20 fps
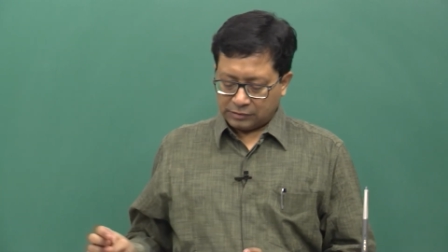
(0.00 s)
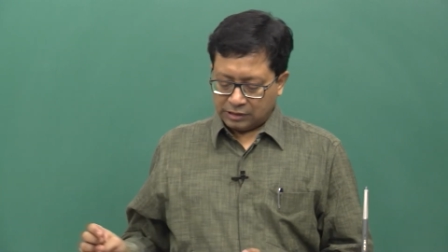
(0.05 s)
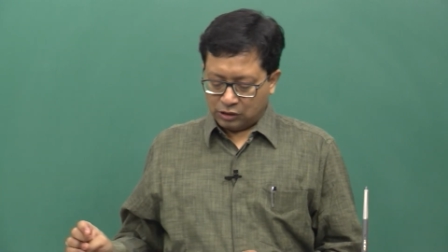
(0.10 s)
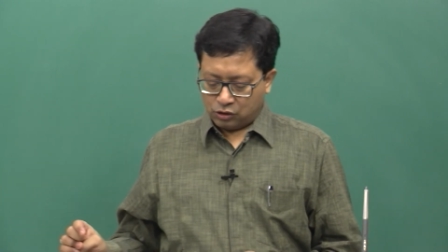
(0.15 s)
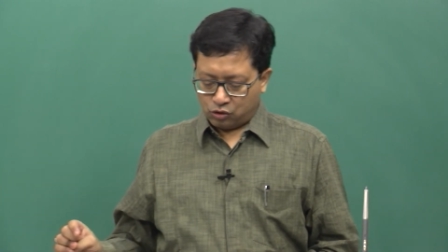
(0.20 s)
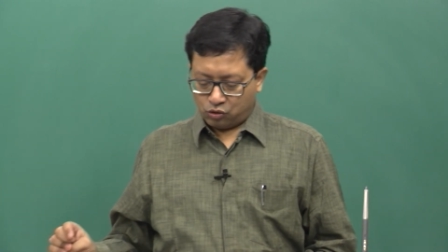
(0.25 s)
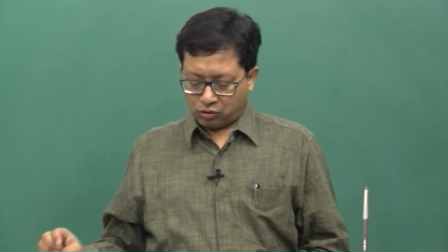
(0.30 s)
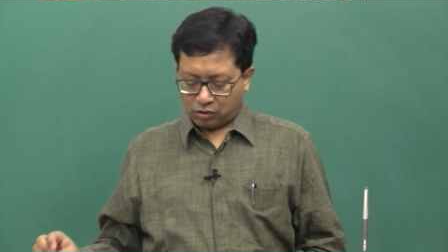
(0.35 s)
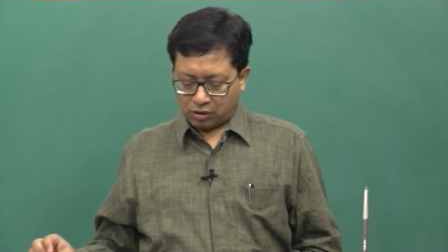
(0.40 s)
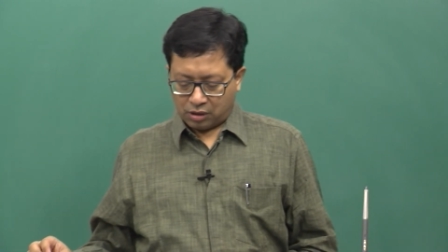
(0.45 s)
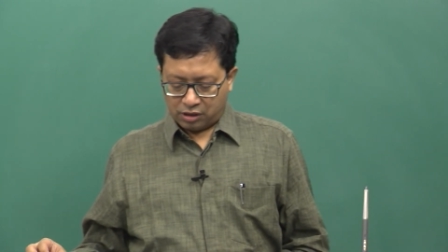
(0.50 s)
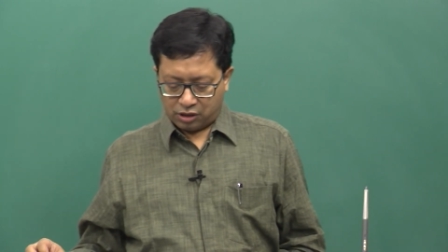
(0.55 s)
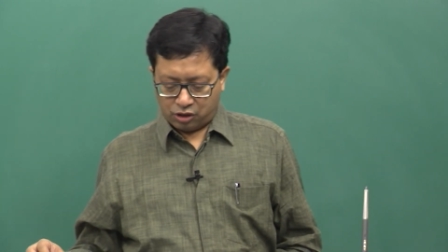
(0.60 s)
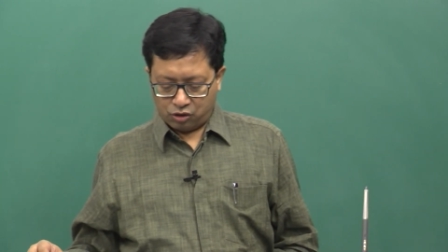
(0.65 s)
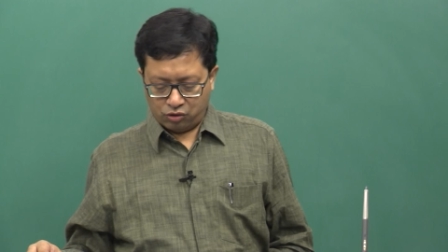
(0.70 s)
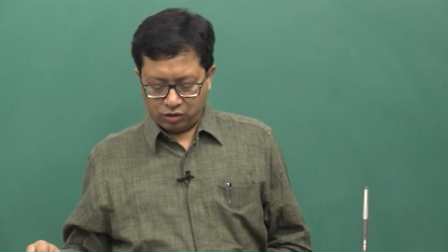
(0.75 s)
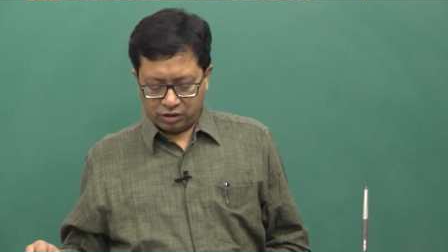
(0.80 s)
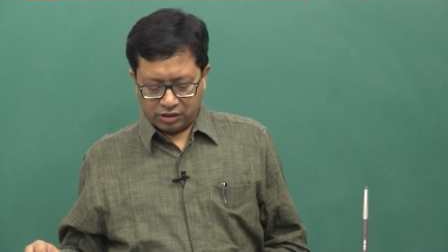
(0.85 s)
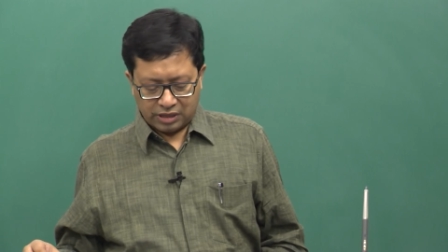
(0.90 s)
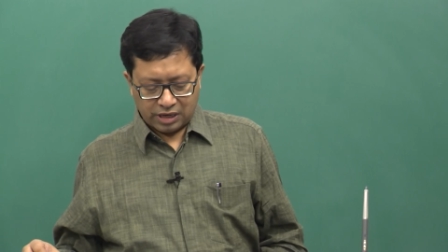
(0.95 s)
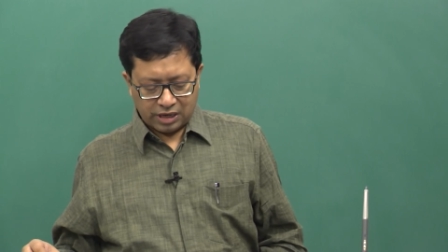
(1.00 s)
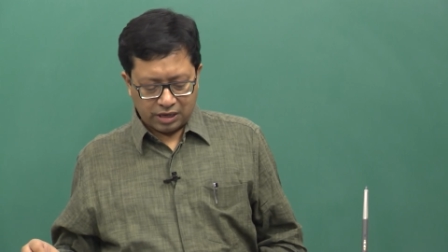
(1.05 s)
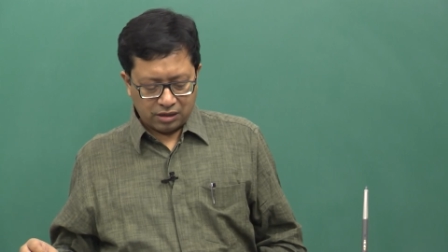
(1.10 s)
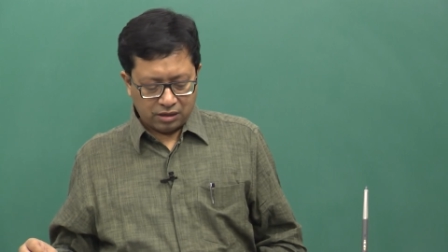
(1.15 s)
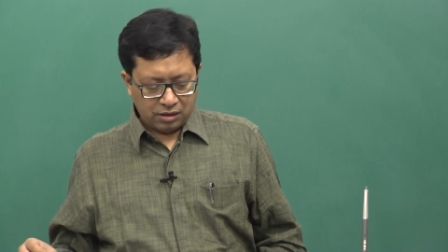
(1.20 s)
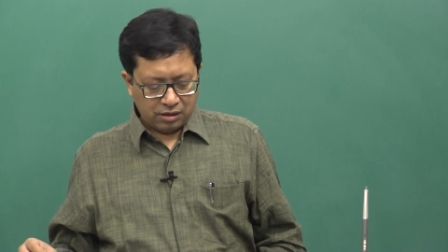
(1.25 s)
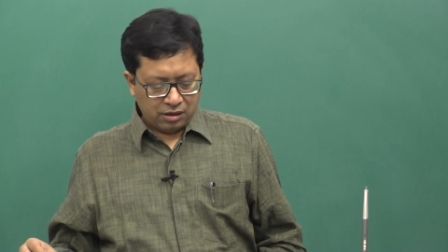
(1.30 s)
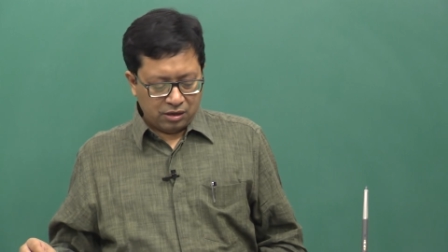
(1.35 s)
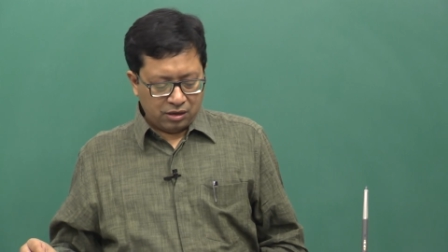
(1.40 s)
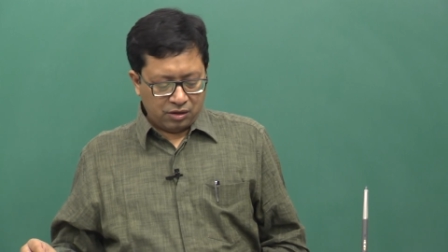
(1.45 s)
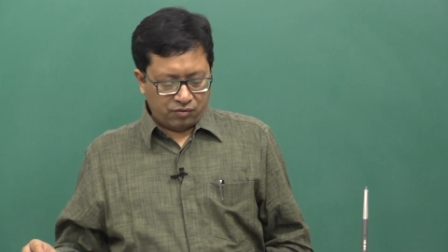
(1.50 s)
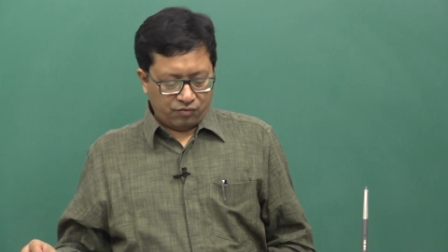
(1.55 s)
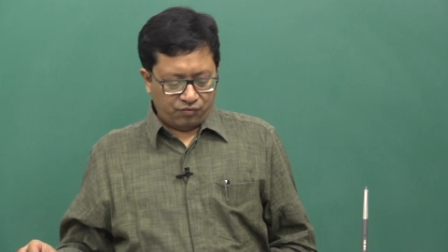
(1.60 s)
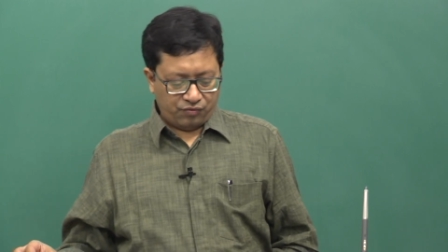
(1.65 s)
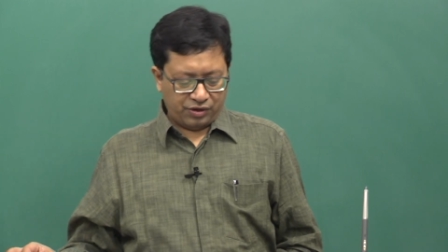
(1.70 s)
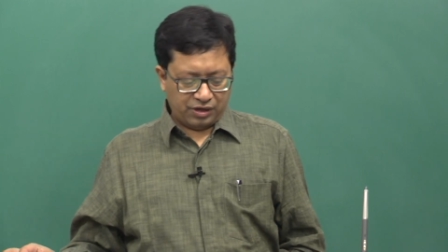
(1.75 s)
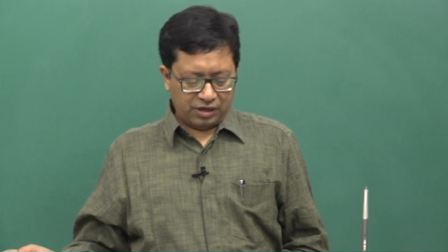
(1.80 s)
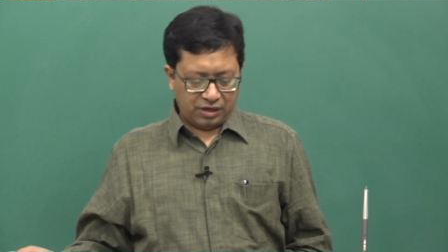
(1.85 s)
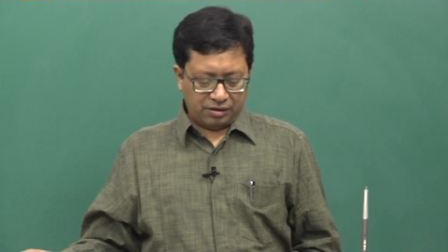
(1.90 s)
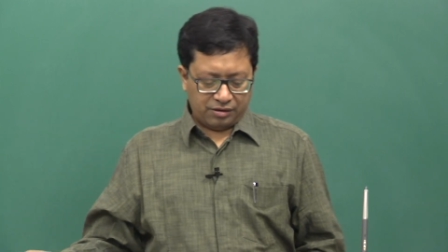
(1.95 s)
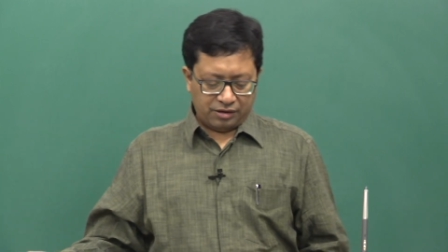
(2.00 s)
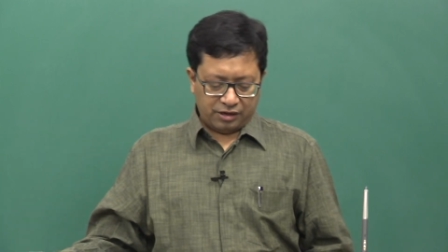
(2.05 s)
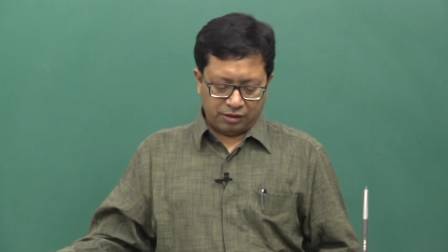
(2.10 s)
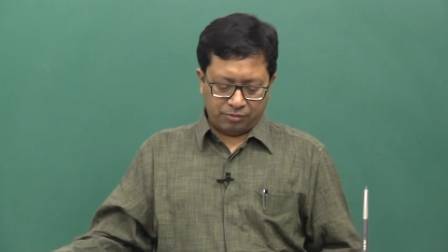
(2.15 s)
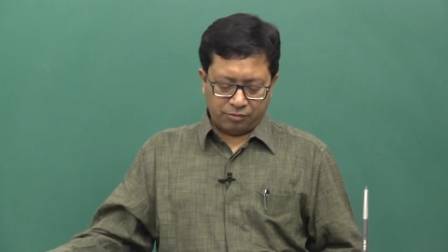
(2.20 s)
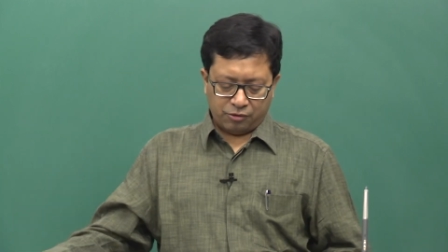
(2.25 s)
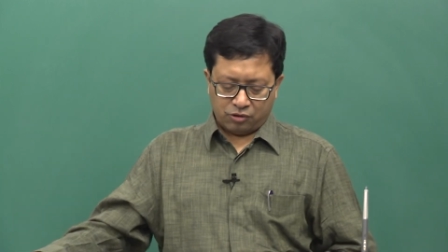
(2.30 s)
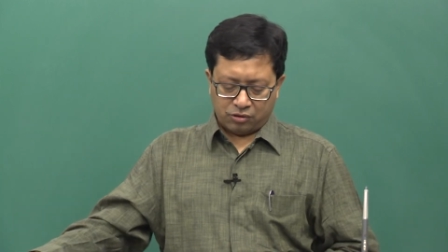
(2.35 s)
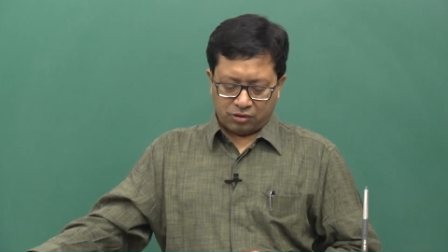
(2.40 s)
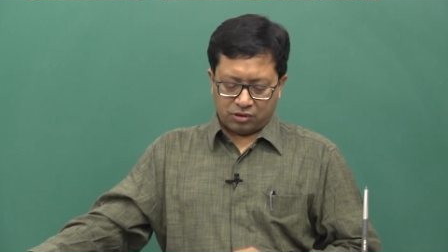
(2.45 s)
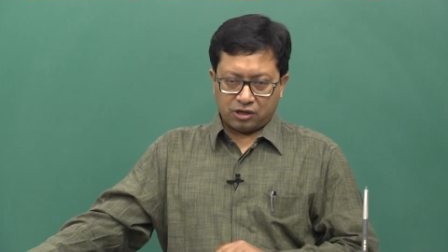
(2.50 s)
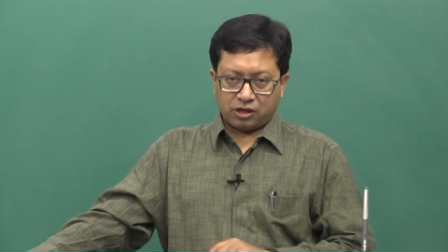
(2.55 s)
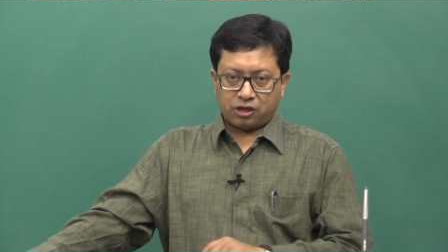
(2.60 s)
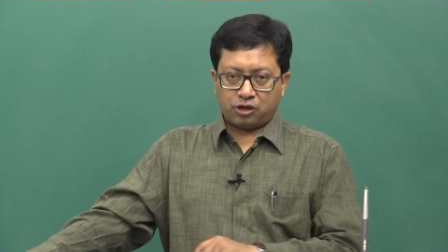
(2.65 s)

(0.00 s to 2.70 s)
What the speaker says: So, continuing that, we denote the